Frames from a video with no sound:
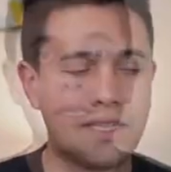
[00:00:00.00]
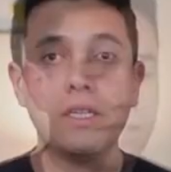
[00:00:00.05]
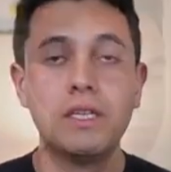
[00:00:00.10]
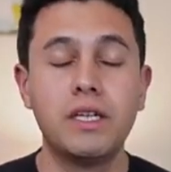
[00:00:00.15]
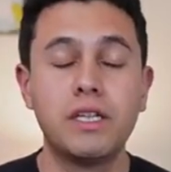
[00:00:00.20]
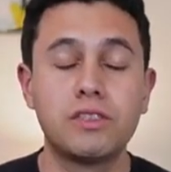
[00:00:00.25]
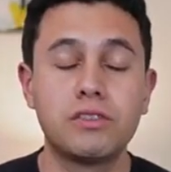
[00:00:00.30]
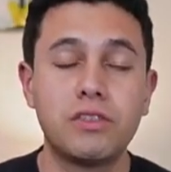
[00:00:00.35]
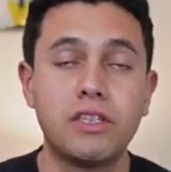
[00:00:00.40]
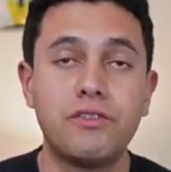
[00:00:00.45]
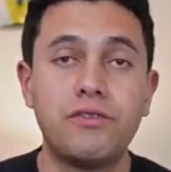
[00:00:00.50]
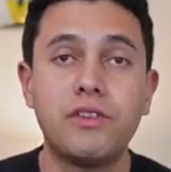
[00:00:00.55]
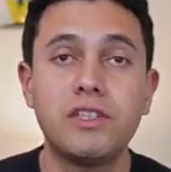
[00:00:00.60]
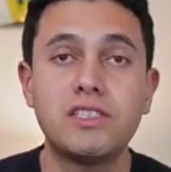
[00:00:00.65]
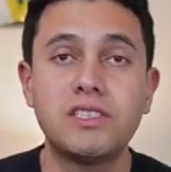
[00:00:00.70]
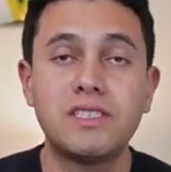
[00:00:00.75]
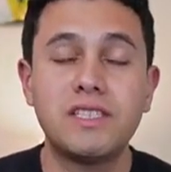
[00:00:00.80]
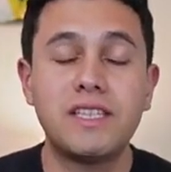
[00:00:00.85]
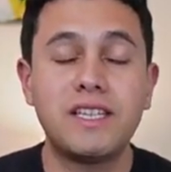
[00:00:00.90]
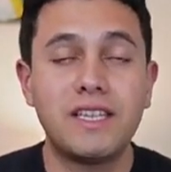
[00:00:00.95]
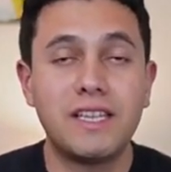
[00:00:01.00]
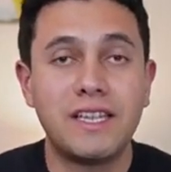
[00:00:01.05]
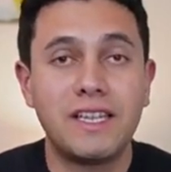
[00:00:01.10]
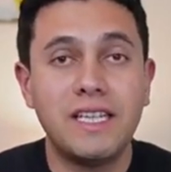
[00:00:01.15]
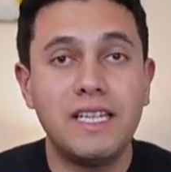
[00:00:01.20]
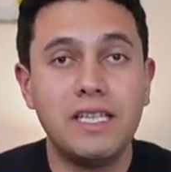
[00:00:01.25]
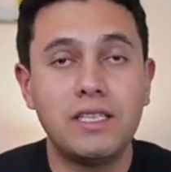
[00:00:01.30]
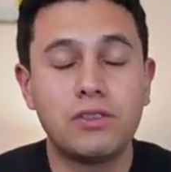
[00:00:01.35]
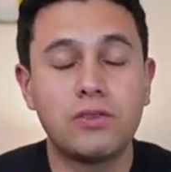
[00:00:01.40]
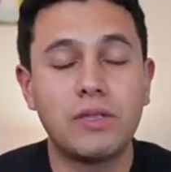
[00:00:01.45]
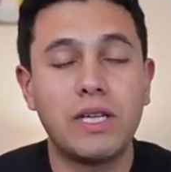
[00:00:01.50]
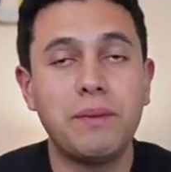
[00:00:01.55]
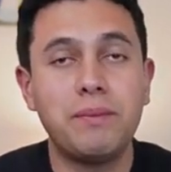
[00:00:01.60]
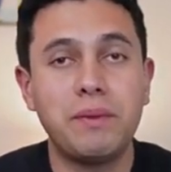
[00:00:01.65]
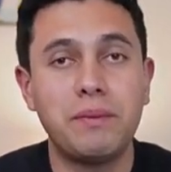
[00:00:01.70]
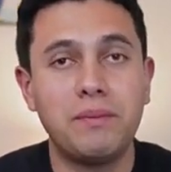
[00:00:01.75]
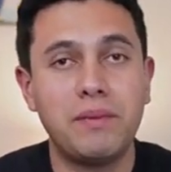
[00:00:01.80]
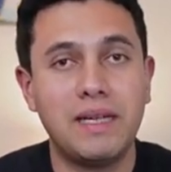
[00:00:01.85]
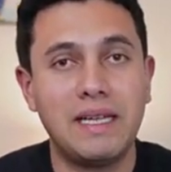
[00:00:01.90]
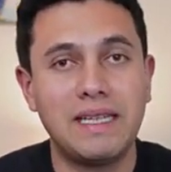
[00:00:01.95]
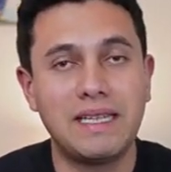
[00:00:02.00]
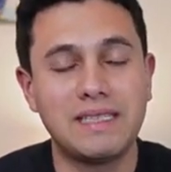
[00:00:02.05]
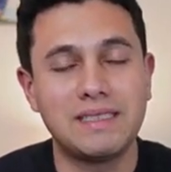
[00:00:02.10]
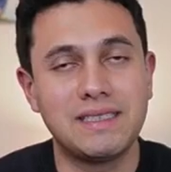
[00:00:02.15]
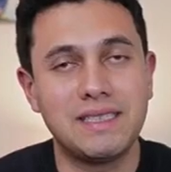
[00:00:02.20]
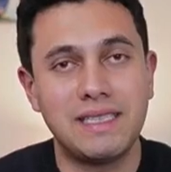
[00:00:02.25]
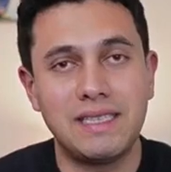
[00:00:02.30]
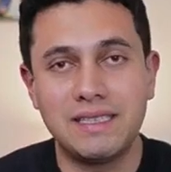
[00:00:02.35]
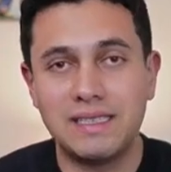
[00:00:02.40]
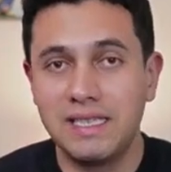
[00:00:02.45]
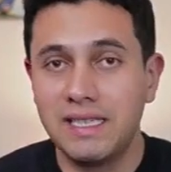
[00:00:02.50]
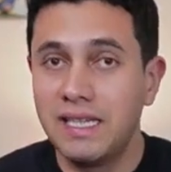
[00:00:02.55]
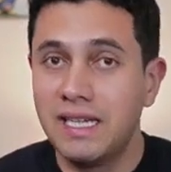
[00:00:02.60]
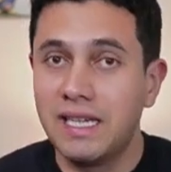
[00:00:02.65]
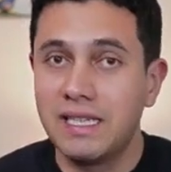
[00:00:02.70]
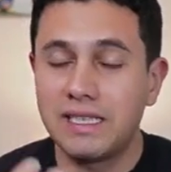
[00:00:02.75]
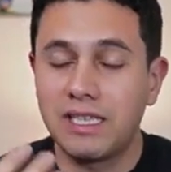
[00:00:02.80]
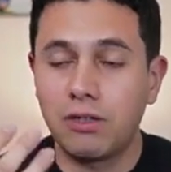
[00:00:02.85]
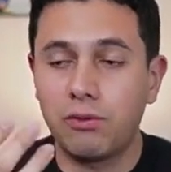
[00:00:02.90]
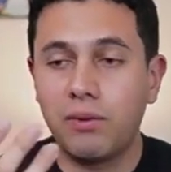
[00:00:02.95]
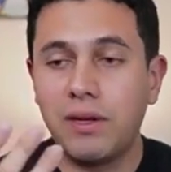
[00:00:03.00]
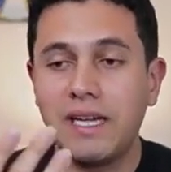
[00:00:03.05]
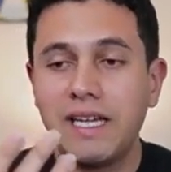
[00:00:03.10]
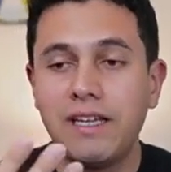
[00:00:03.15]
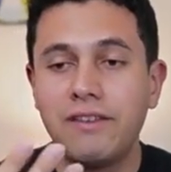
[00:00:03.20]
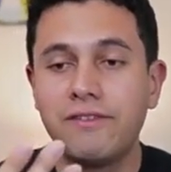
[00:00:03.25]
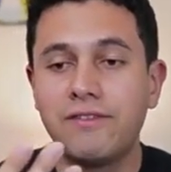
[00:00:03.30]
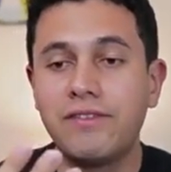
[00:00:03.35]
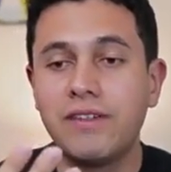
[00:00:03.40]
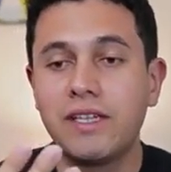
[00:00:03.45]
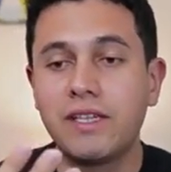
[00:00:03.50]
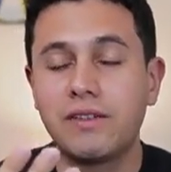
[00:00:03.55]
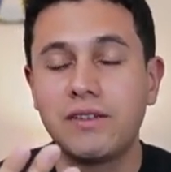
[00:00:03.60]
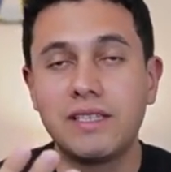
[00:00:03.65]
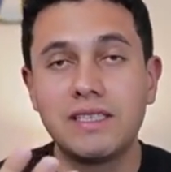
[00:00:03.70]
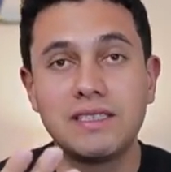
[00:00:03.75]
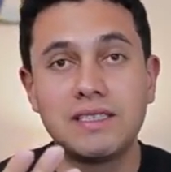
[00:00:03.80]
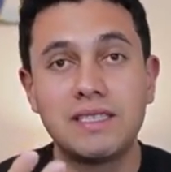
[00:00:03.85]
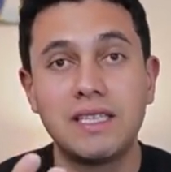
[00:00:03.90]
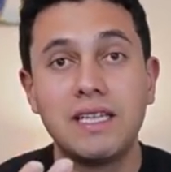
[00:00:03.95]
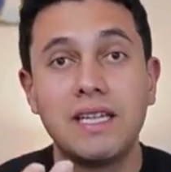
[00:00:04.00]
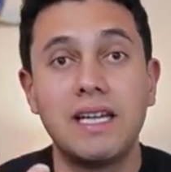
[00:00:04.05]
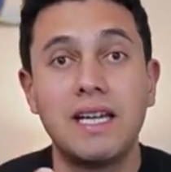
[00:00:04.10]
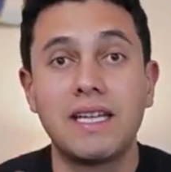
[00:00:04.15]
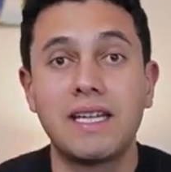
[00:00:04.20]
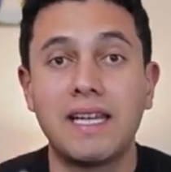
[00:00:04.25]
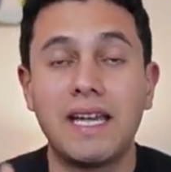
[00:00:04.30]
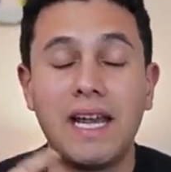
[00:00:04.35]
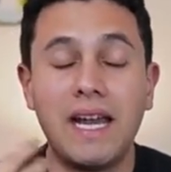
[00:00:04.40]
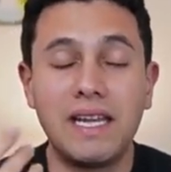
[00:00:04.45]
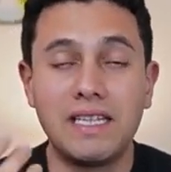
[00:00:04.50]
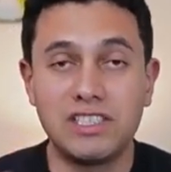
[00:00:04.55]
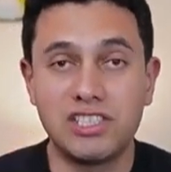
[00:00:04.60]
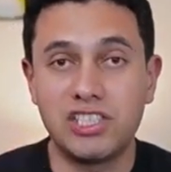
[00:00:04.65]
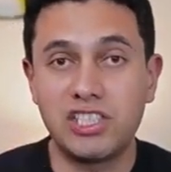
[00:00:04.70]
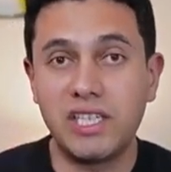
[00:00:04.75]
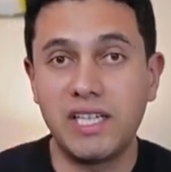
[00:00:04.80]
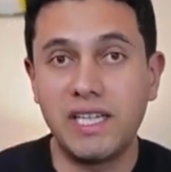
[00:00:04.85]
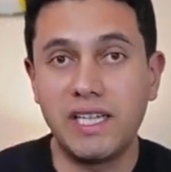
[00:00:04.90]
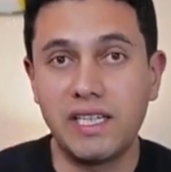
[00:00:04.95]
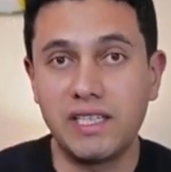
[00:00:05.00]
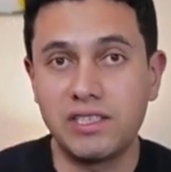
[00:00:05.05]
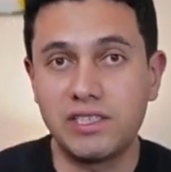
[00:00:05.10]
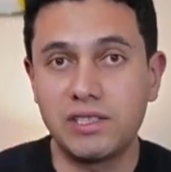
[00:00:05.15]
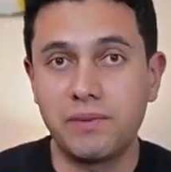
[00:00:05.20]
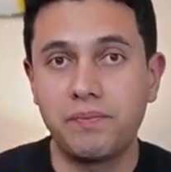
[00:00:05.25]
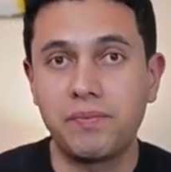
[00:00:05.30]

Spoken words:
So the first thing to keep in mind is that the right hand fingerings can change.